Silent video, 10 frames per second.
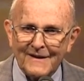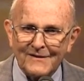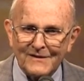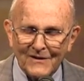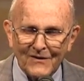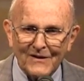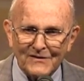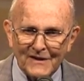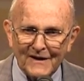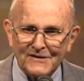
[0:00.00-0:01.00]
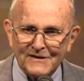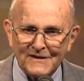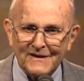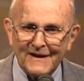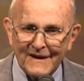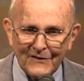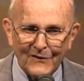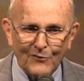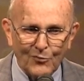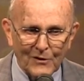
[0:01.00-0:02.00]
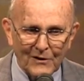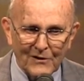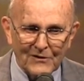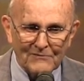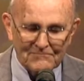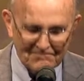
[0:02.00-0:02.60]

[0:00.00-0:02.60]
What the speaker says: civilization in the world.